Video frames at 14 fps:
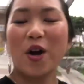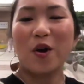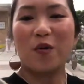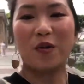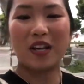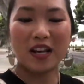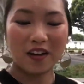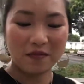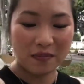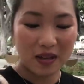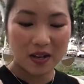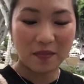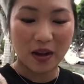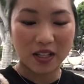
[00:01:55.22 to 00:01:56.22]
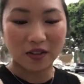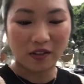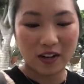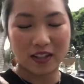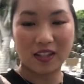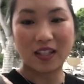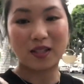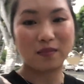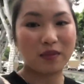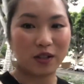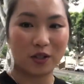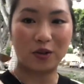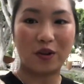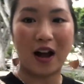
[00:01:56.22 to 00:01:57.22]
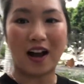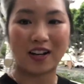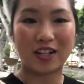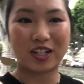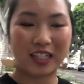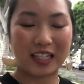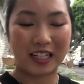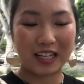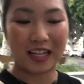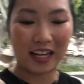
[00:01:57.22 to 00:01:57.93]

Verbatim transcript: We have been best friends since middle school actually,